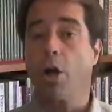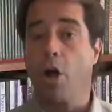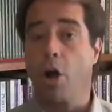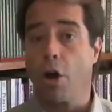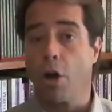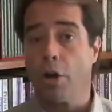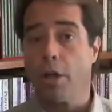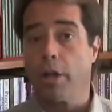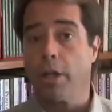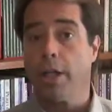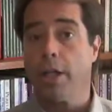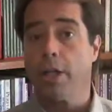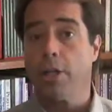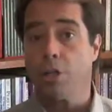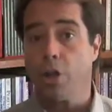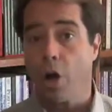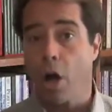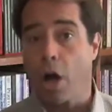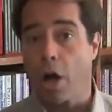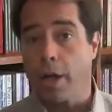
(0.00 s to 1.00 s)
currently
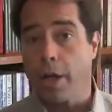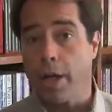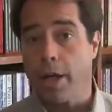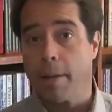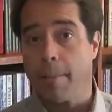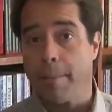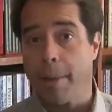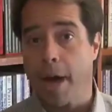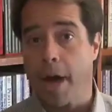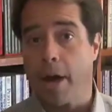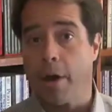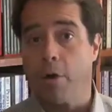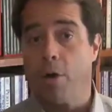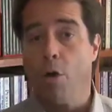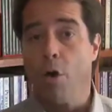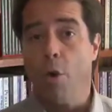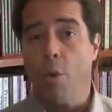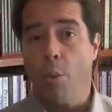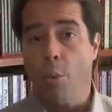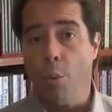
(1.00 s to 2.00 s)
talking about
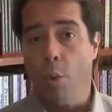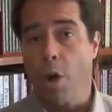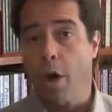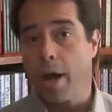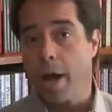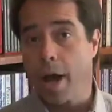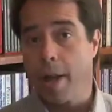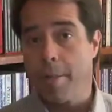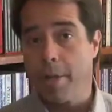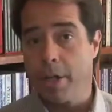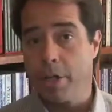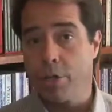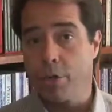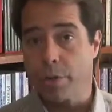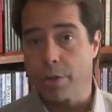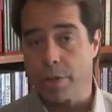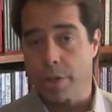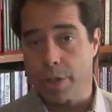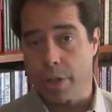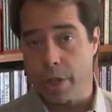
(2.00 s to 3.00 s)
what I'm
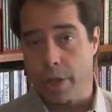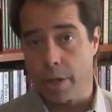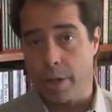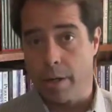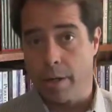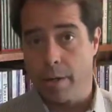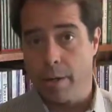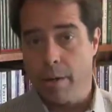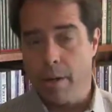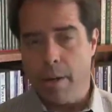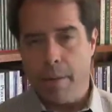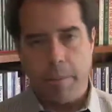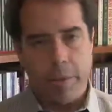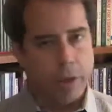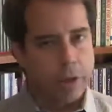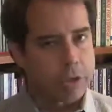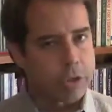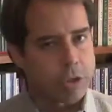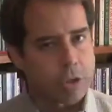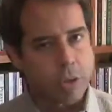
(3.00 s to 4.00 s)
interested in.
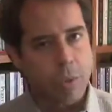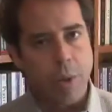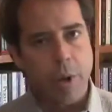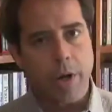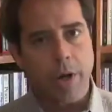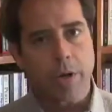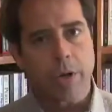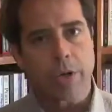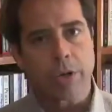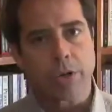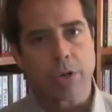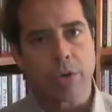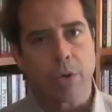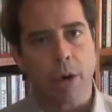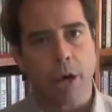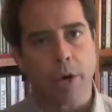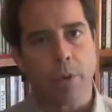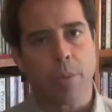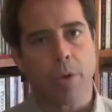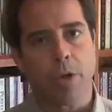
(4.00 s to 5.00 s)
Because Twitter is
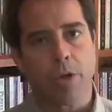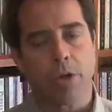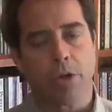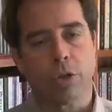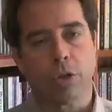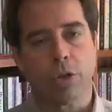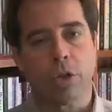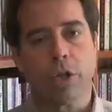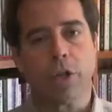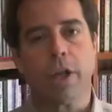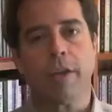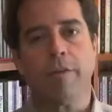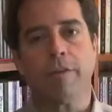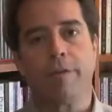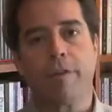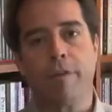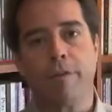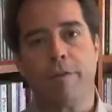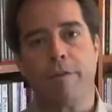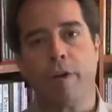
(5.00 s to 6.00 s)
great when you're looking
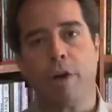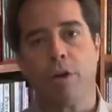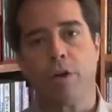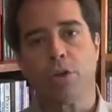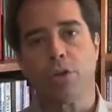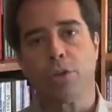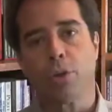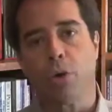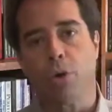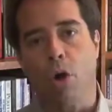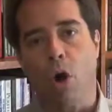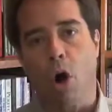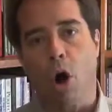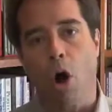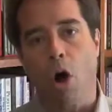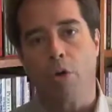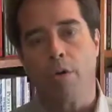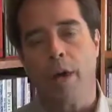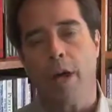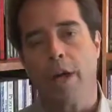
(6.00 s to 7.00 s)
for folks who are
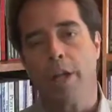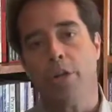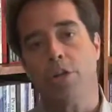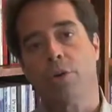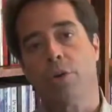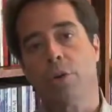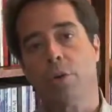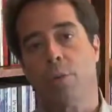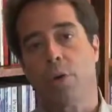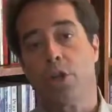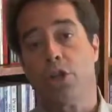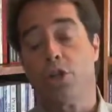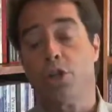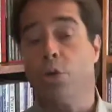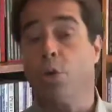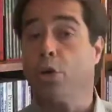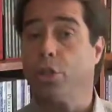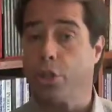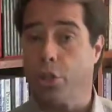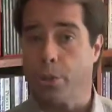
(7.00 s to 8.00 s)
already doing what
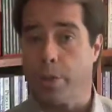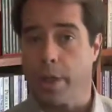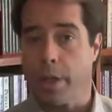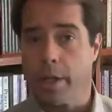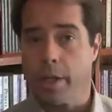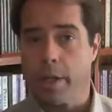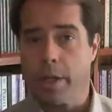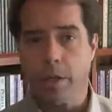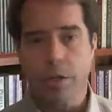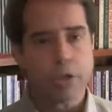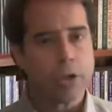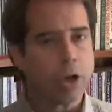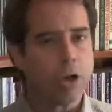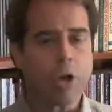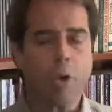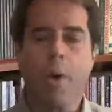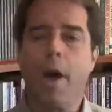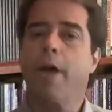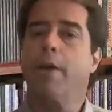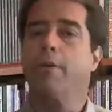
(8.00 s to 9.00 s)
you are doing.
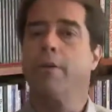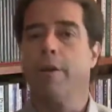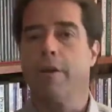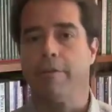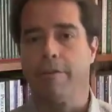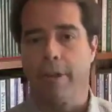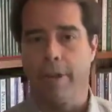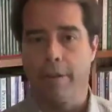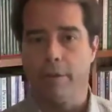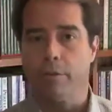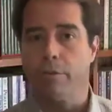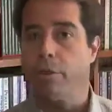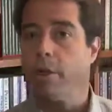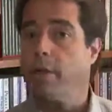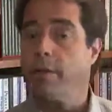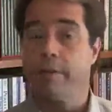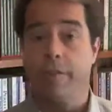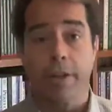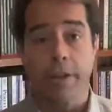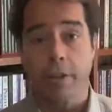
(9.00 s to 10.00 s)
Don't go out and
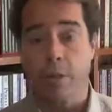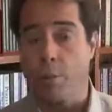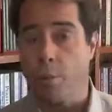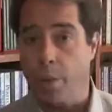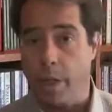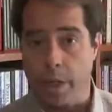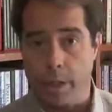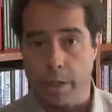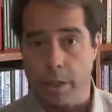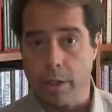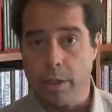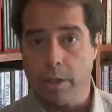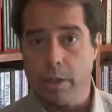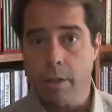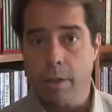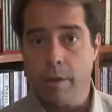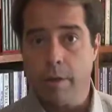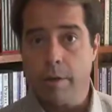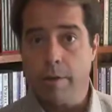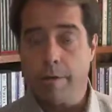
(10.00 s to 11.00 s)
reinvent the wheel.
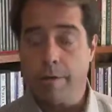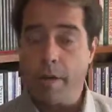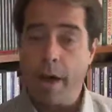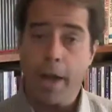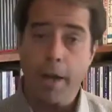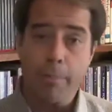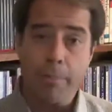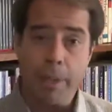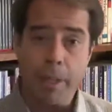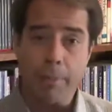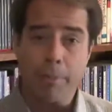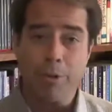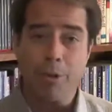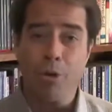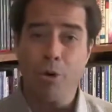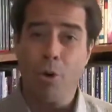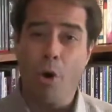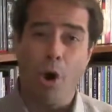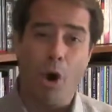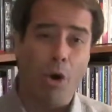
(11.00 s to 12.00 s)
Find people
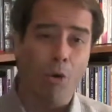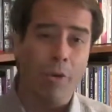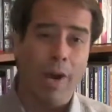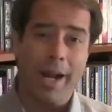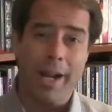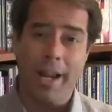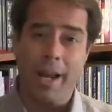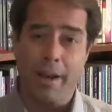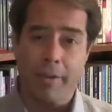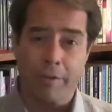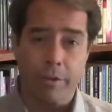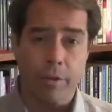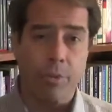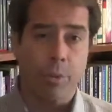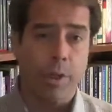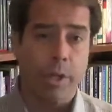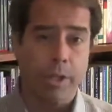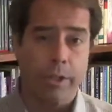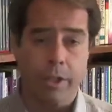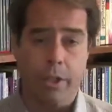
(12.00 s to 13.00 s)
who already have the
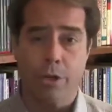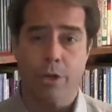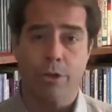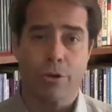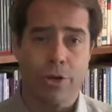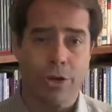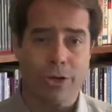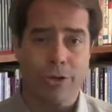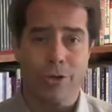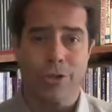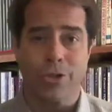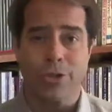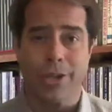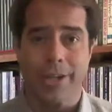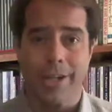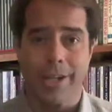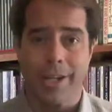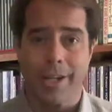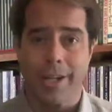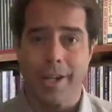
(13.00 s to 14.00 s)
wheel that you're
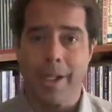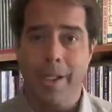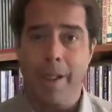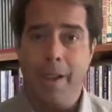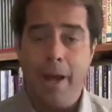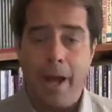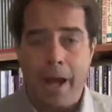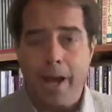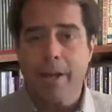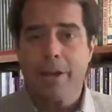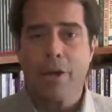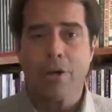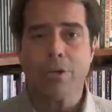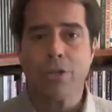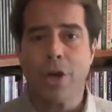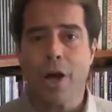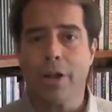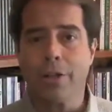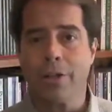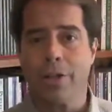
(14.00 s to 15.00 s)
interested in and go
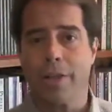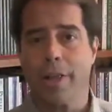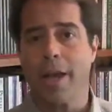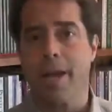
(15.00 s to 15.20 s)
talk to